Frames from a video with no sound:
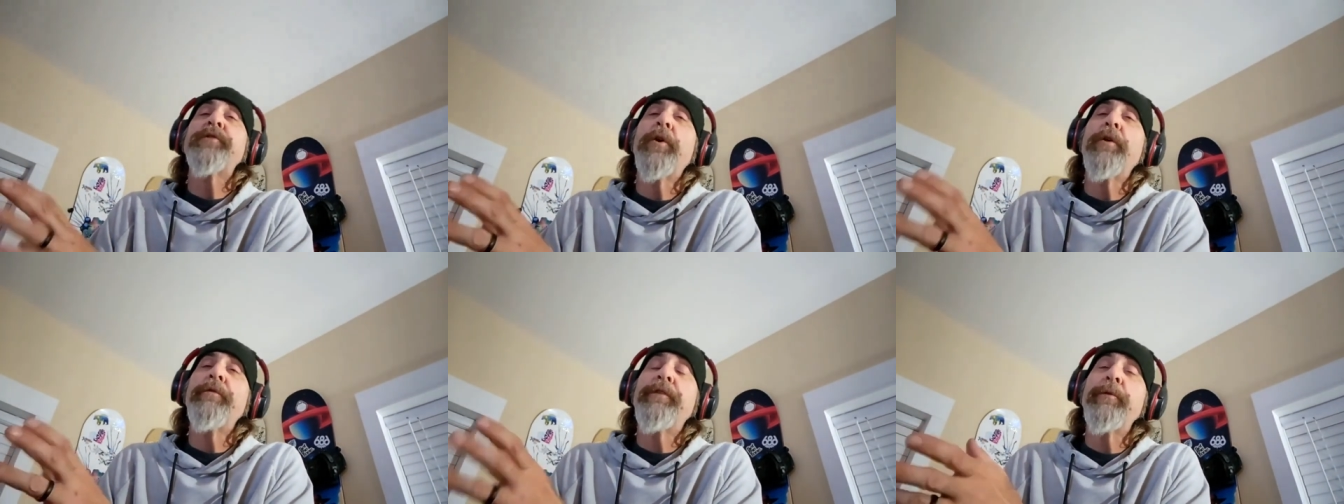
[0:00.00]

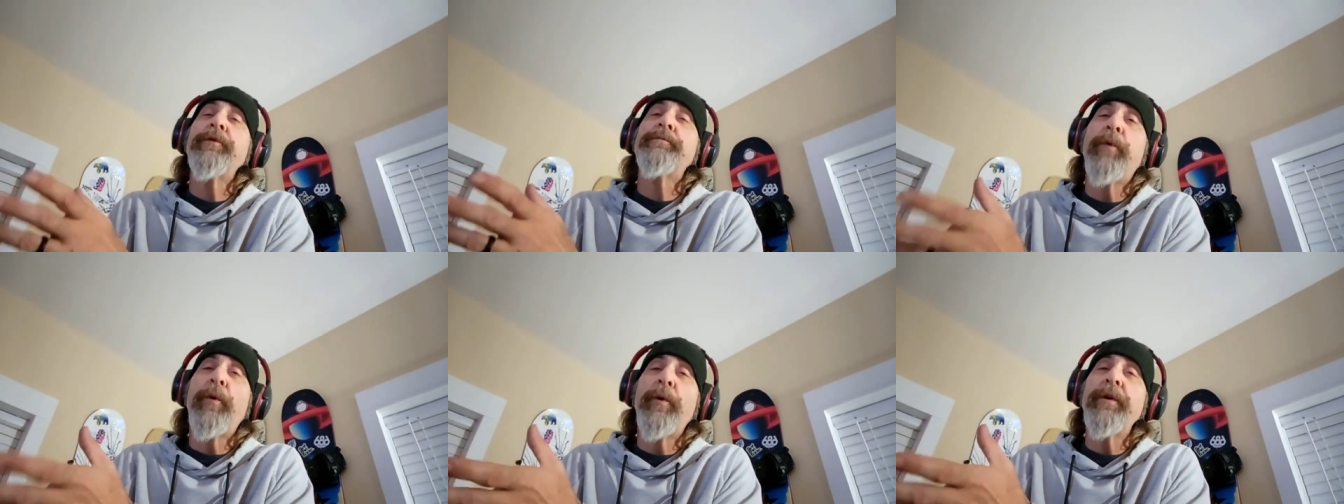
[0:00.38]
So if it
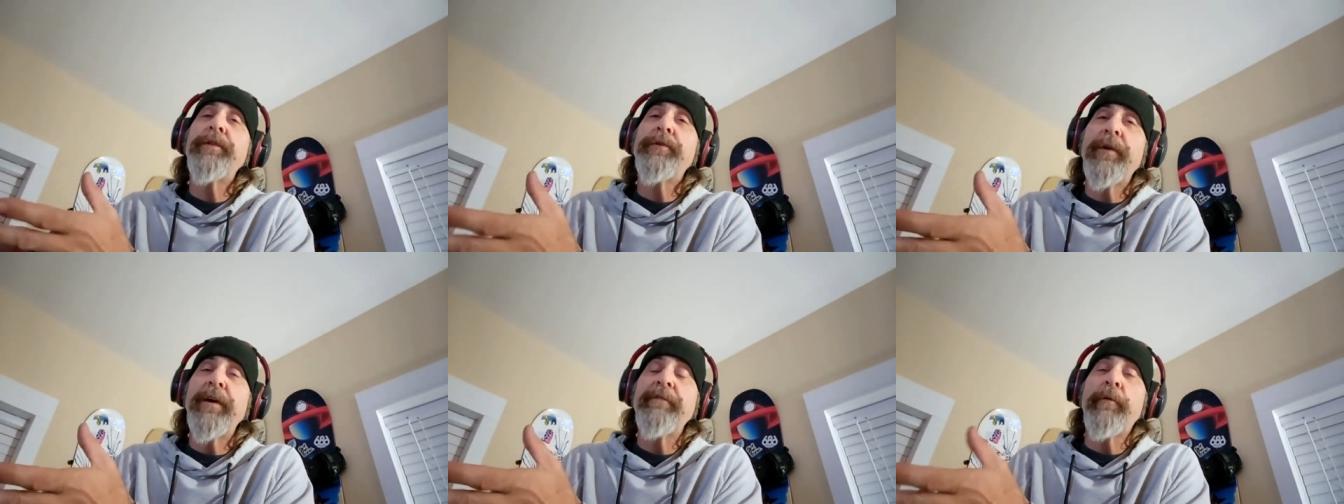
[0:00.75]
was
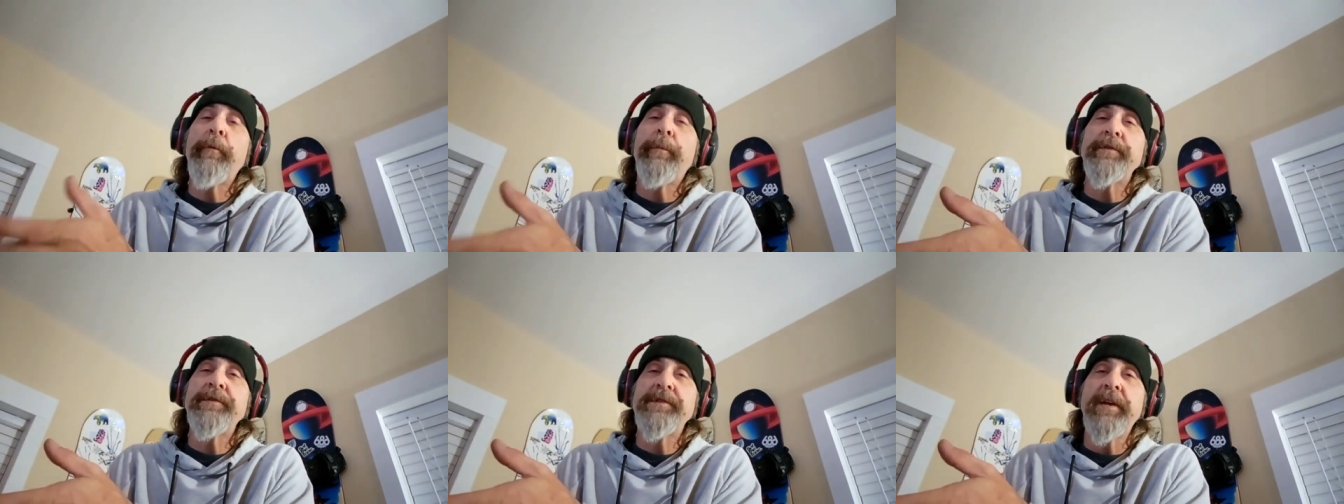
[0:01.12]
0.3
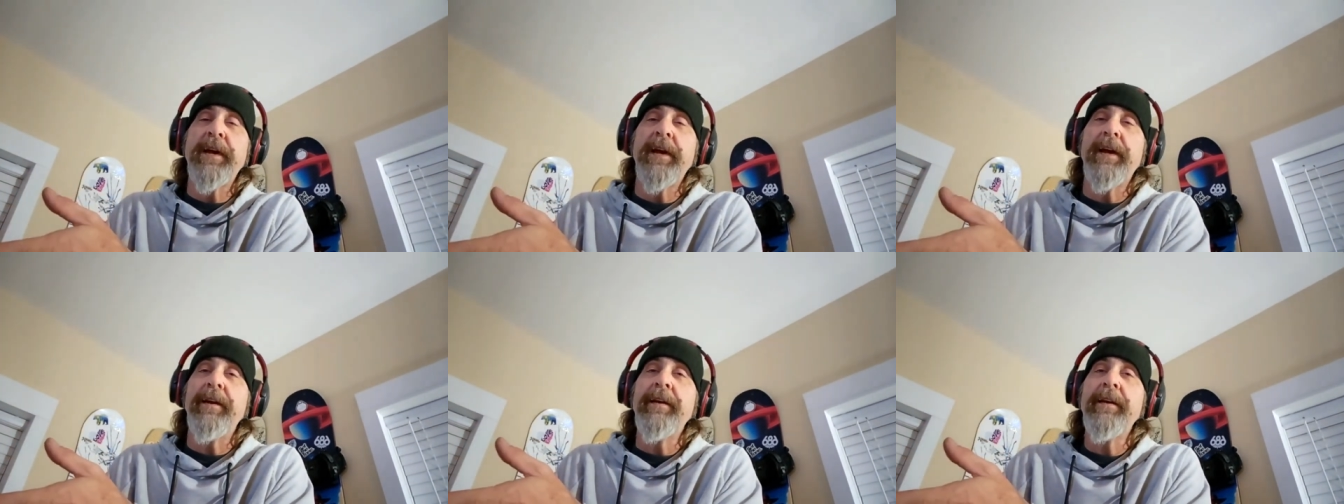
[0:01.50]
of a
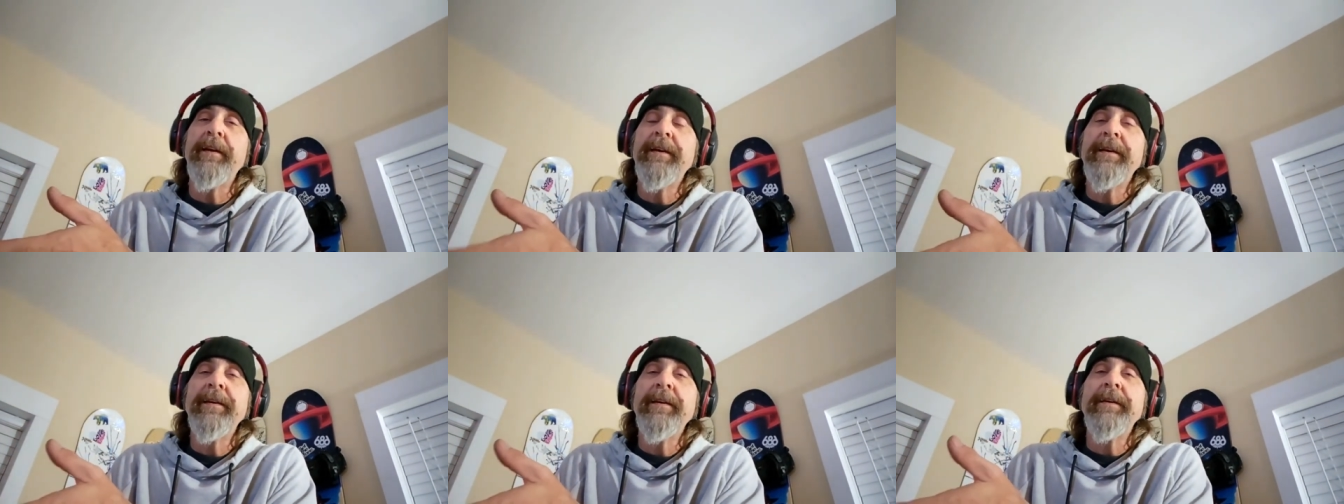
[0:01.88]
percent,
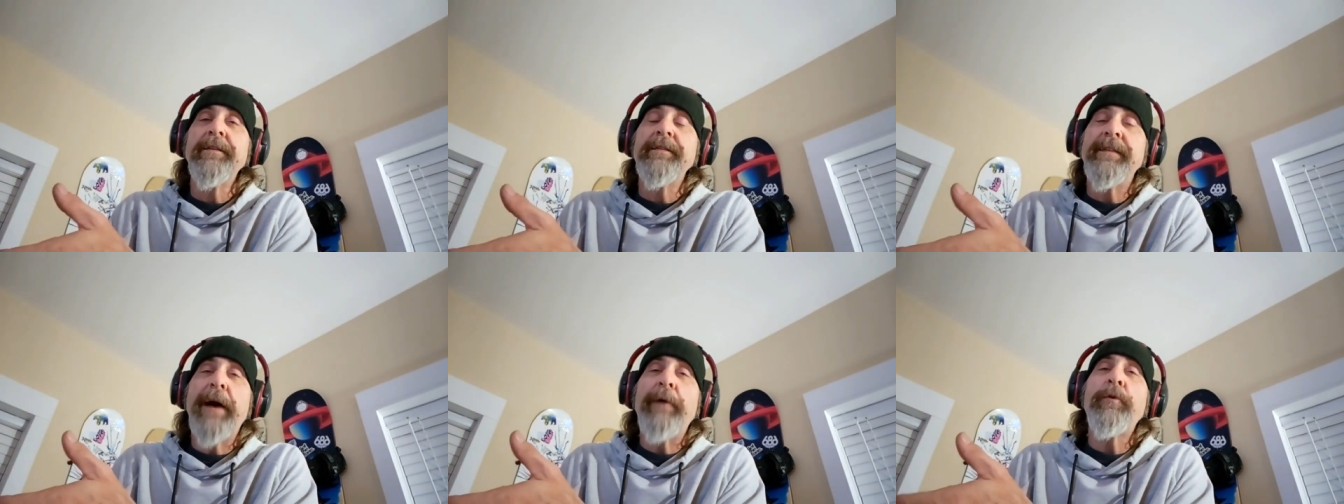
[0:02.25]

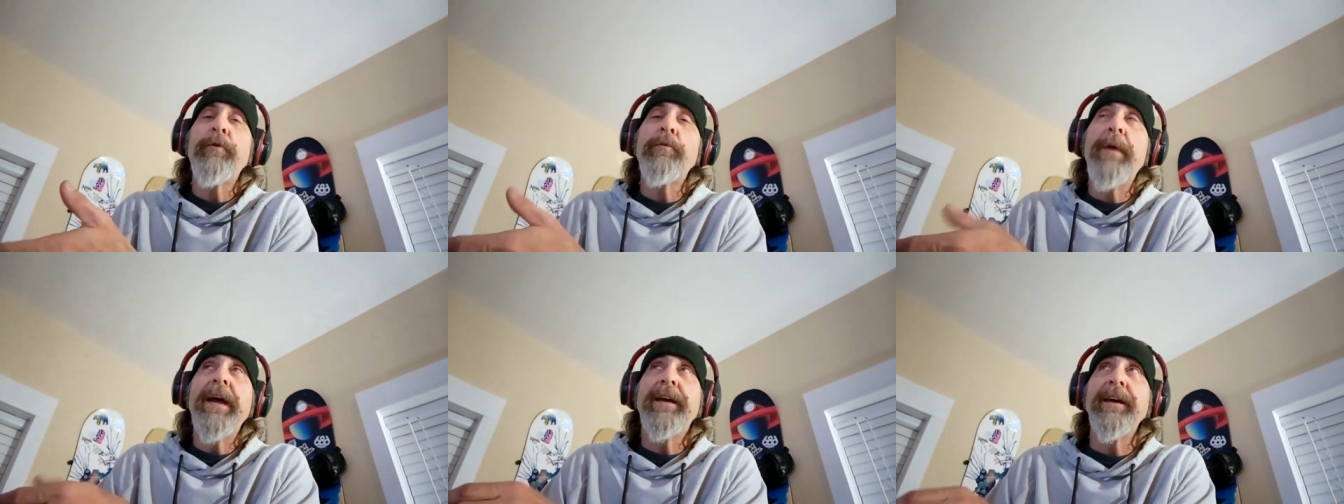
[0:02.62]
that
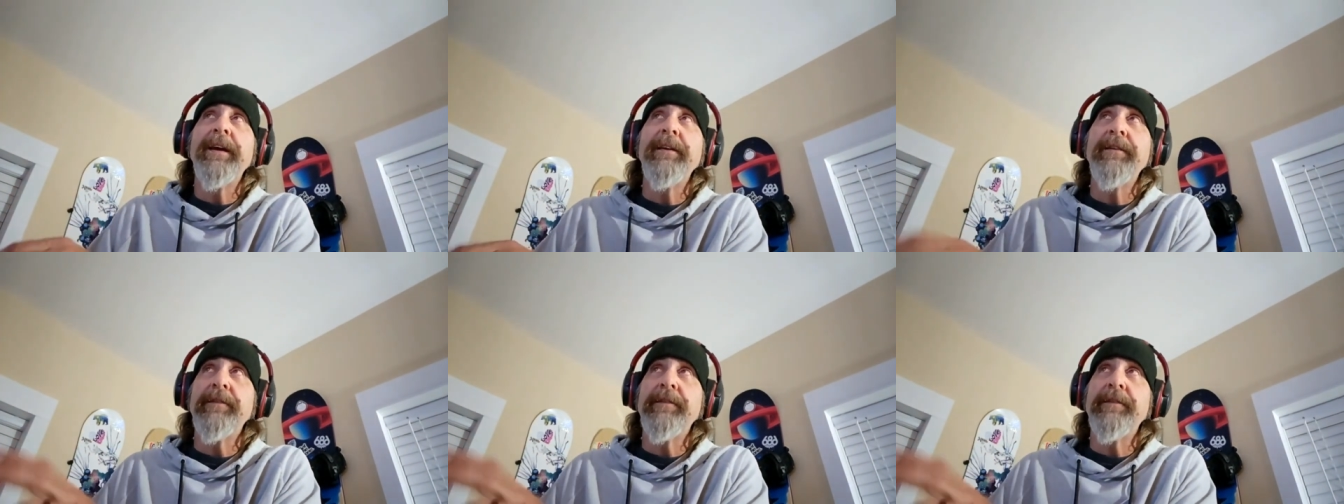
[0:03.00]
would make